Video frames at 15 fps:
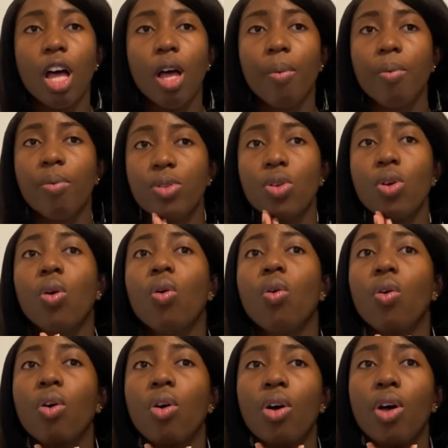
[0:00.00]
So
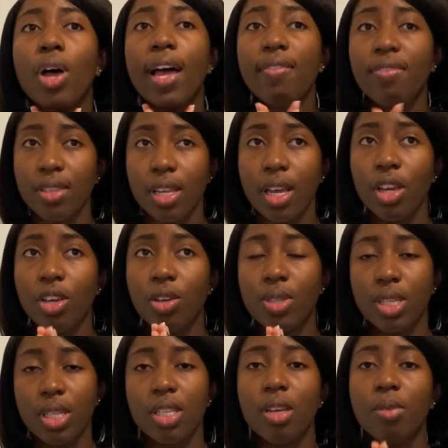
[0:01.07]
after you
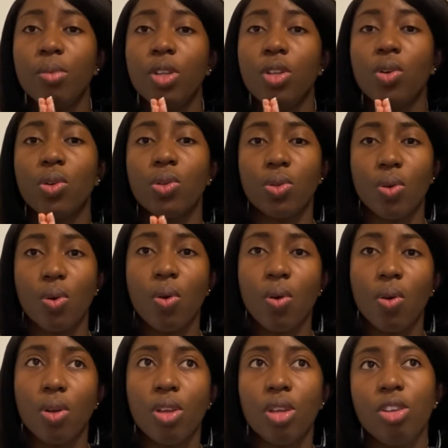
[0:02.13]
determine your
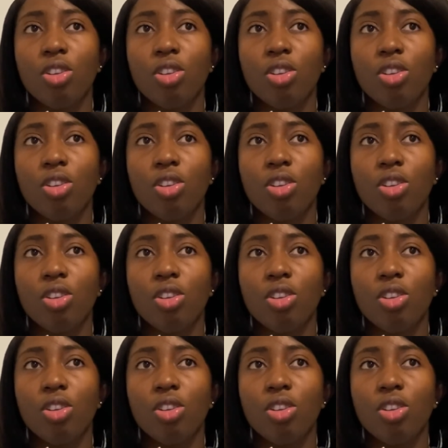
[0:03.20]
score